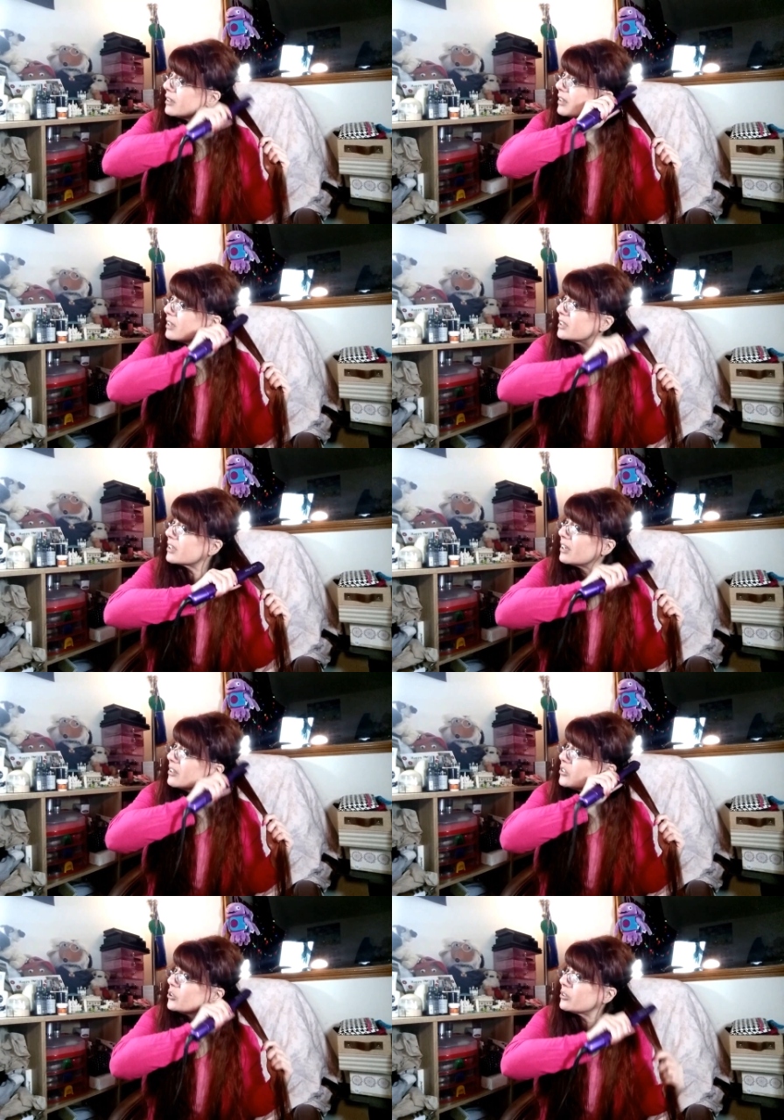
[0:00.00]
then I
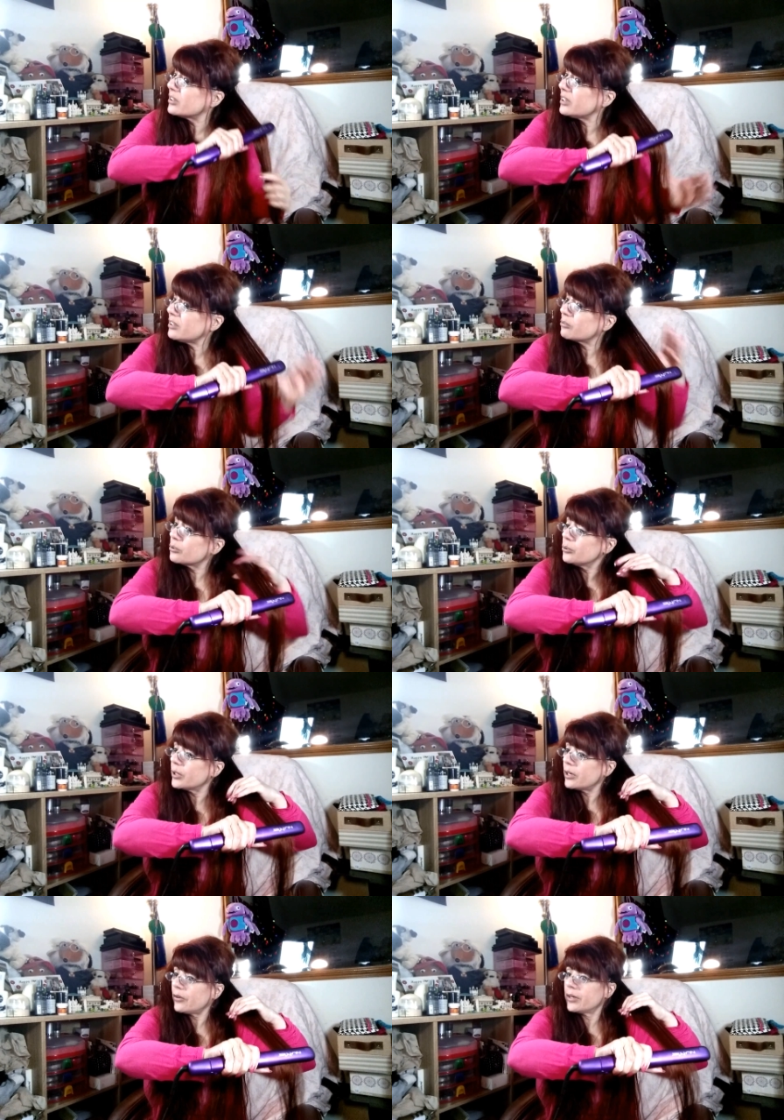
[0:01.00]
kind of do the root
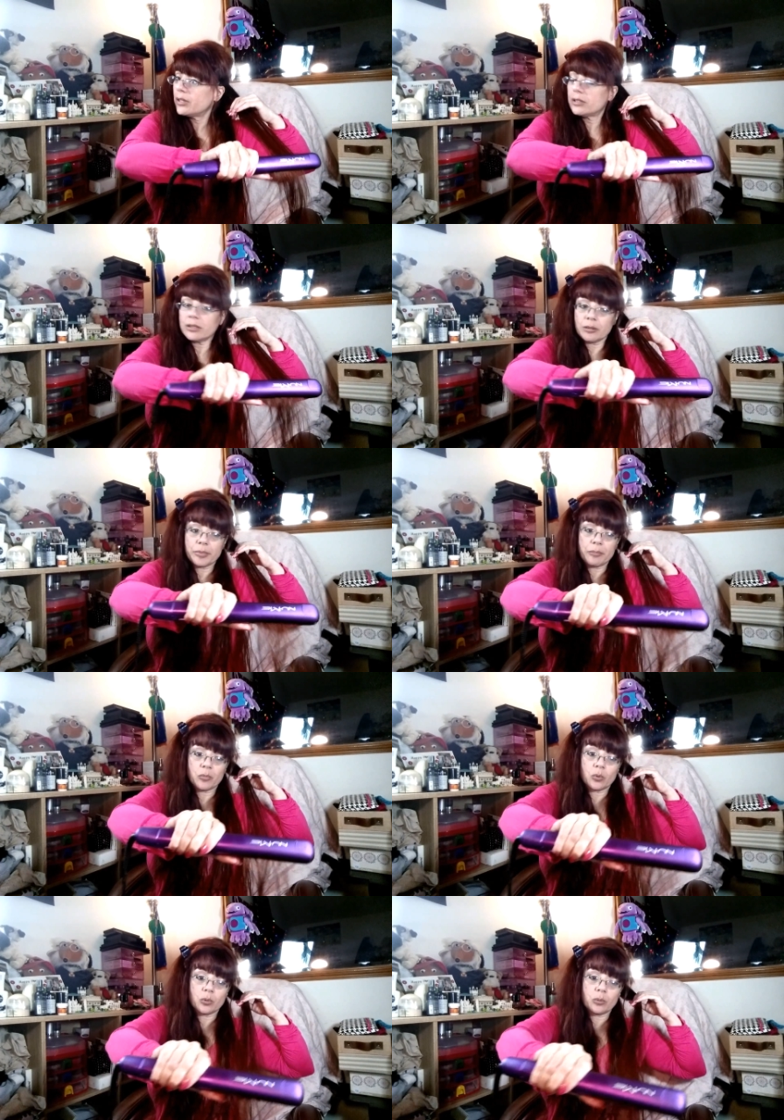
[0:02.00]
area a little bit
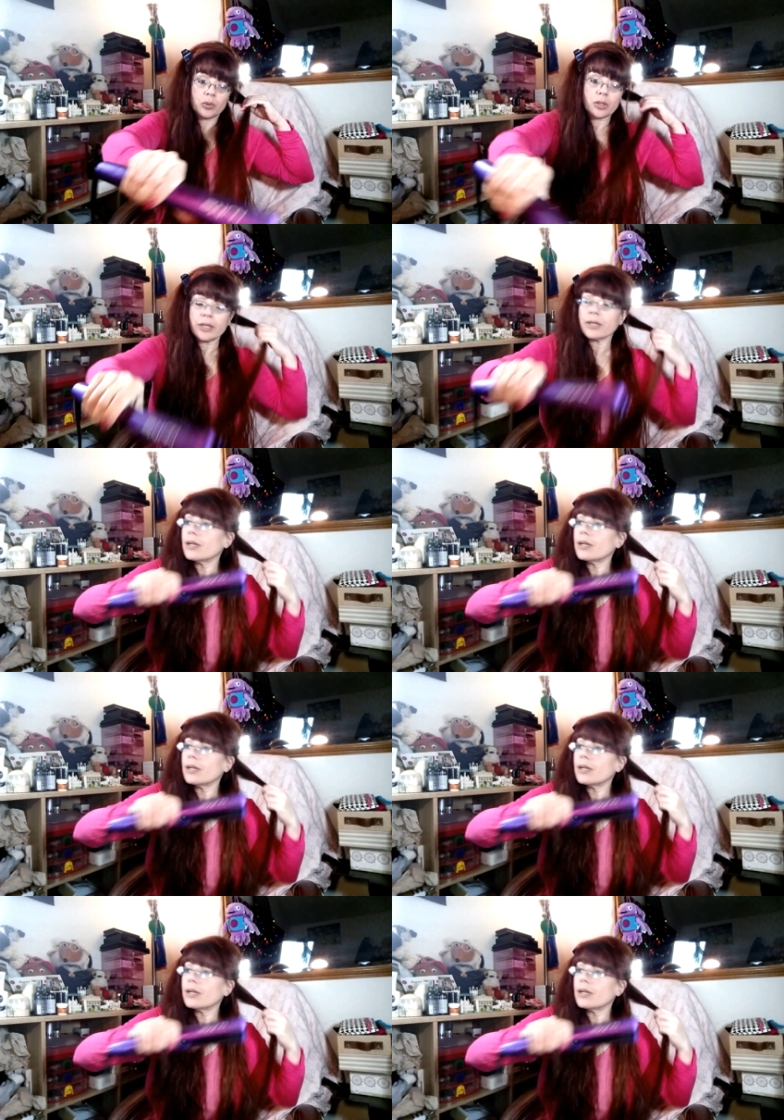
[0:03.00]
more like